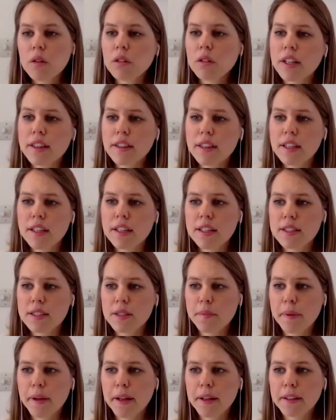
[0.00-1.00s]
Well, I think it's
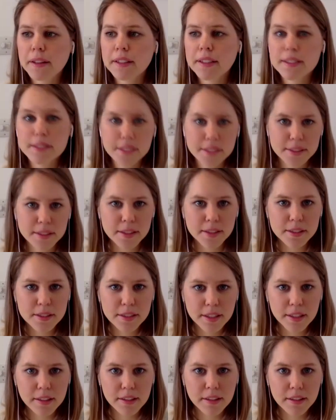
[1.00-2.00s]
about
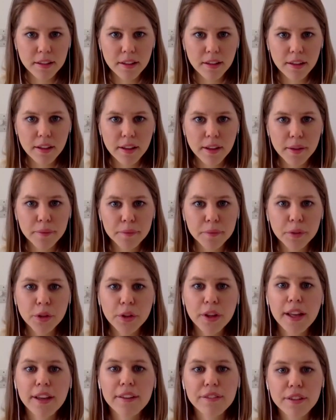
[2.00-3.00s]
consistency um, you
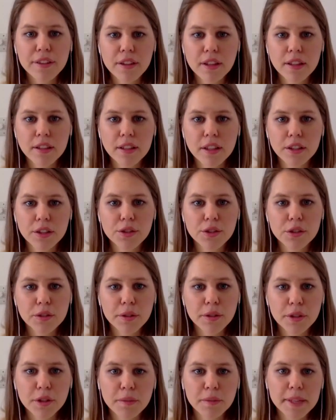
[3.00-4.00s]
know right. everything that you do
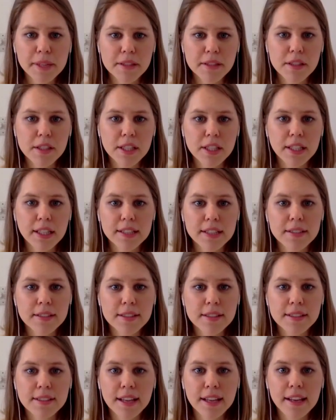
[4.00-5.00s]
with your messaging needs
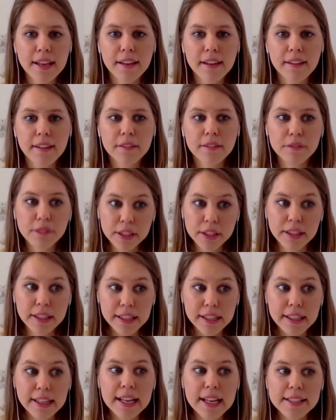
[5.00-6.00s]
to say
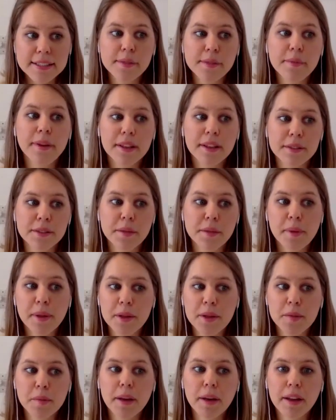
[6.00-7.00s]
really it has to be
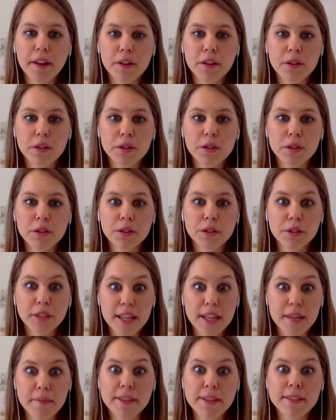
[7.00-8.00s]
underpinned by your your
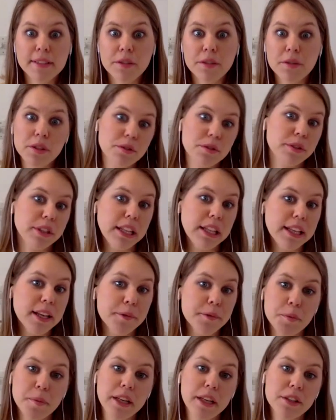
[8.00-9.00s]
key message which really
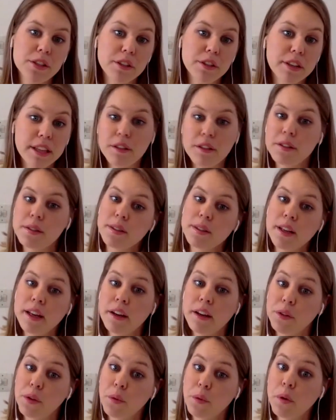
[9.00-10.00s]
comes back to your ethos and
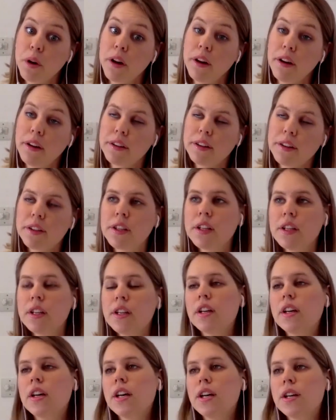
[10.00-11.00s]
how you work
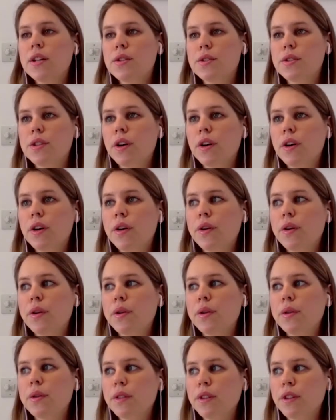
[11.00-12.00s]

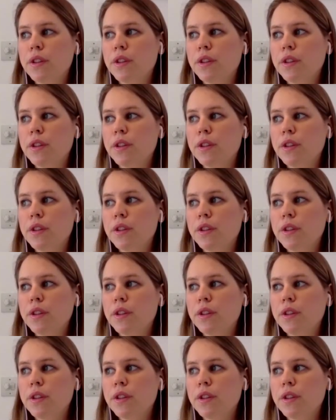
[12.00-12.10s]
so